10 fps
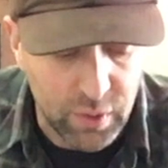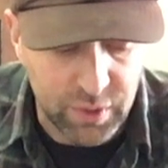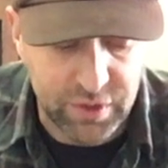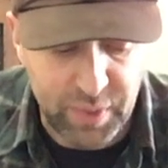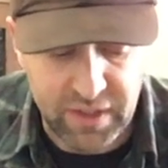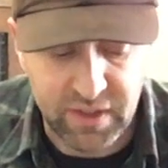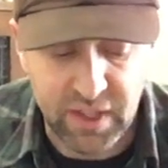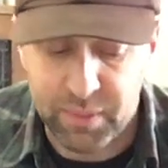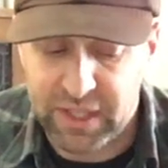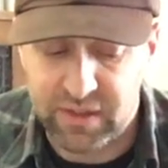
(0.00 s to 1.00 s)
which
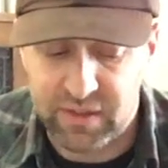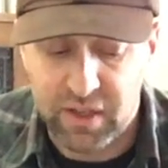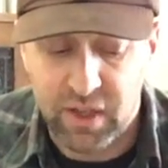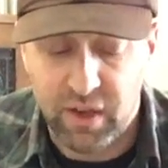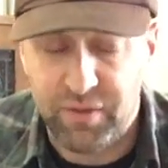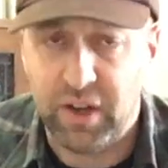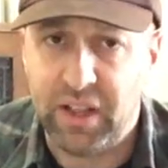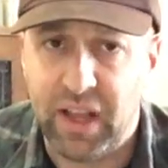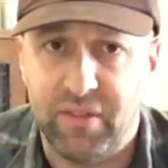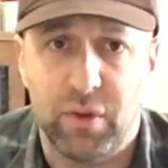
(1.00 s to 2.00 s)
basically means
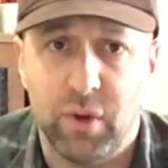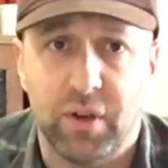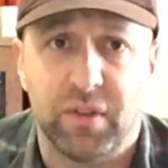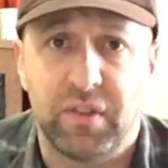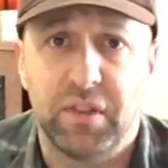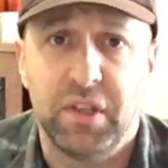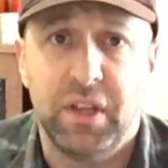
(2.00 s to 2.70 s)
fairly heavy roast.